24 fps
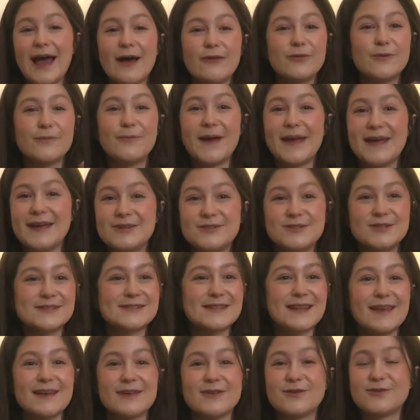the pages,
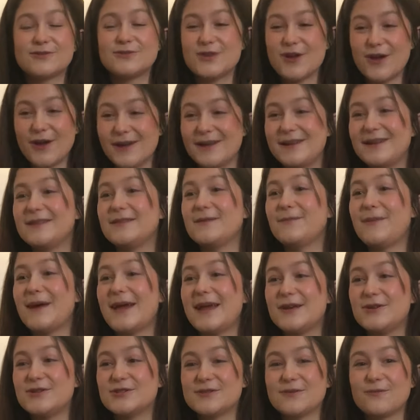like turning the
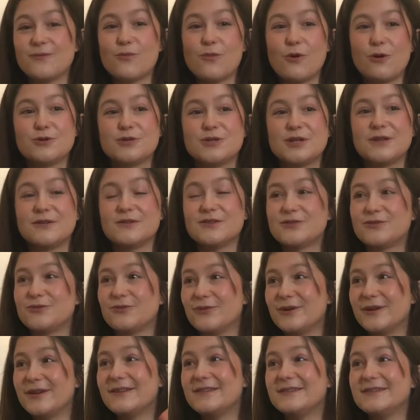pages and watching the
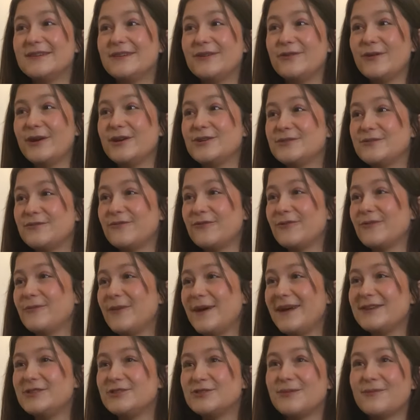story continuation from
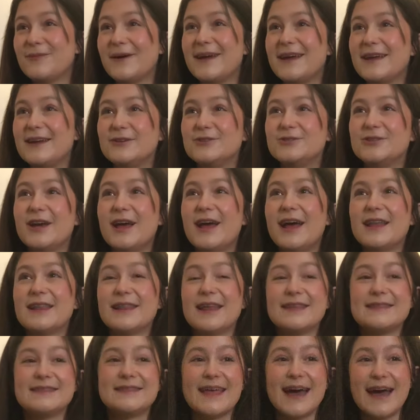page to page,
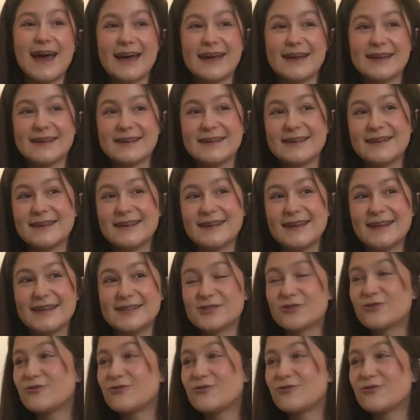like that is